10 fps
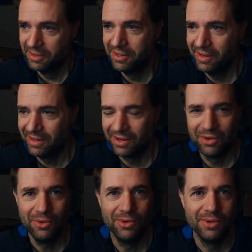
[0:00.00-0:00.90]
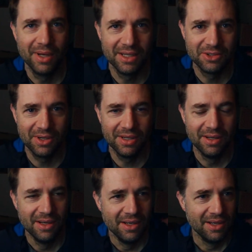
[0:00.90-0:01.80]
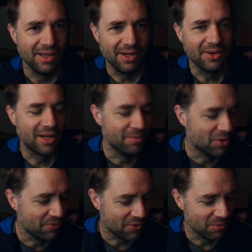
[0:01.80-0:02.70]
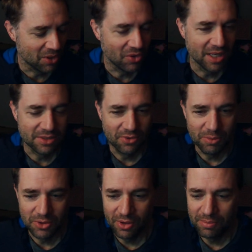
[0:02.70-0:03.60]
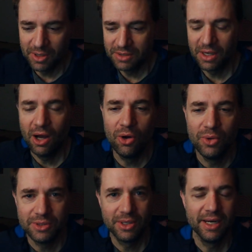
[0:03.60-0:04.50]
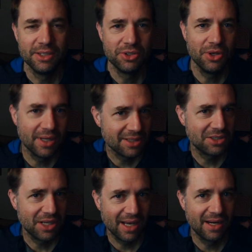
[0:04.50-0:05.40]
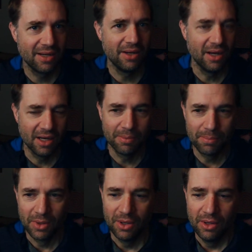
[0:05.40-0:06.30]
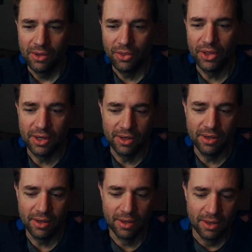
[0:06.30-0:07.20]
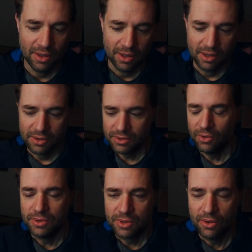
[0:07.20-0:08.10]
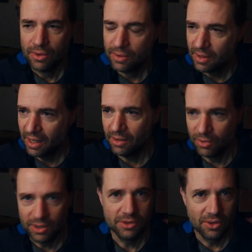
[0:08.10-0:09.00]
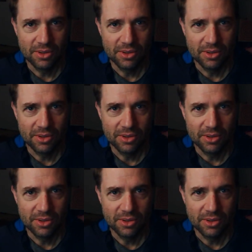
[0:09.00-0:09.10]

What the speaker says: Like, cool. I should have, I come home from regrets from a trip, and it's always that I should have chatted up the so-and-so. I really should have